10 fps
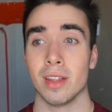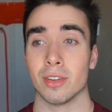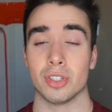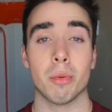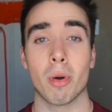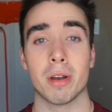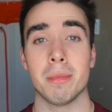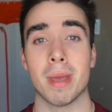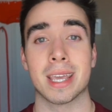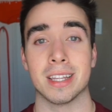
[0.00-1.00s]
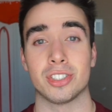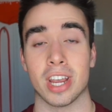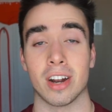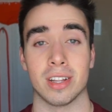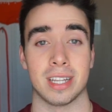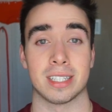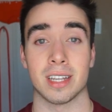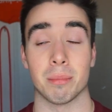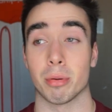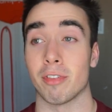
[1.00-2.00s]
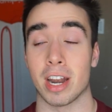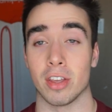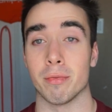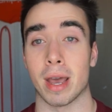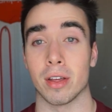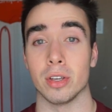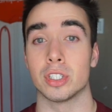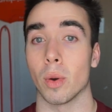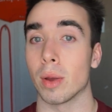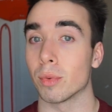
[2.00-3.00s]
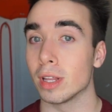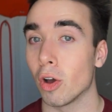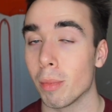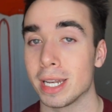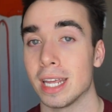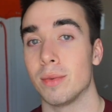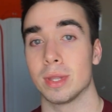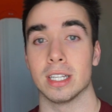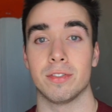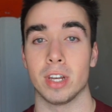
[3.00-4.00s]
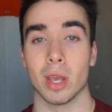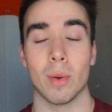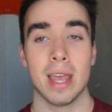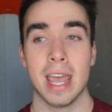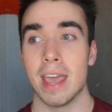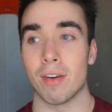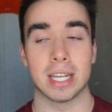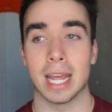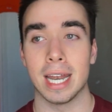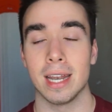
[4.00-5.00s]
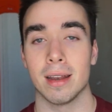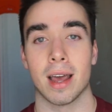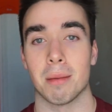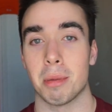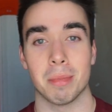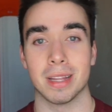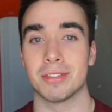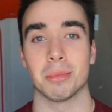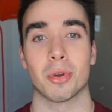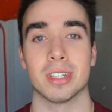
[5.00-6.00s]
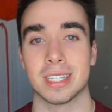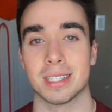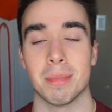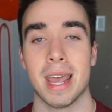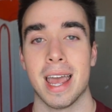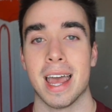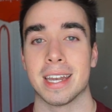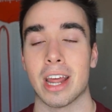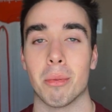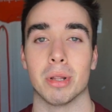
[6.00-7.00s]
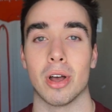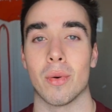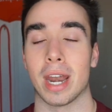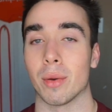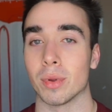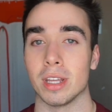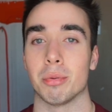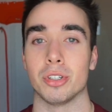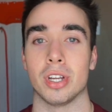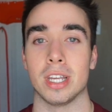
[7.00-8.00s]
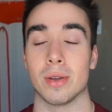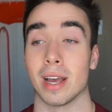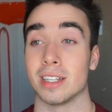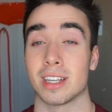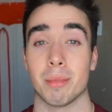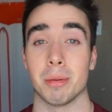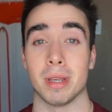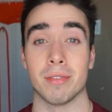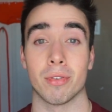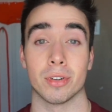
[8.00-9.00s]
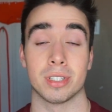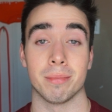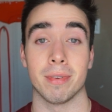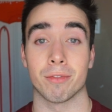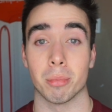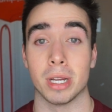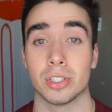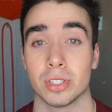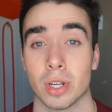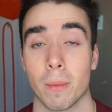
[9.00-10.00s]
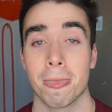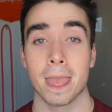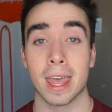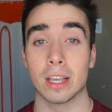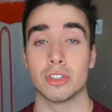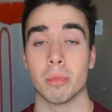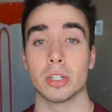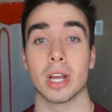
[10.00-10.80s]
There's no point in making this channel unless I'm providing you value. So I really hope I did with this video. If I didn't, maybe leave some criticism down below, and I really appreciate you guys coming to me for some information. So thank you so much.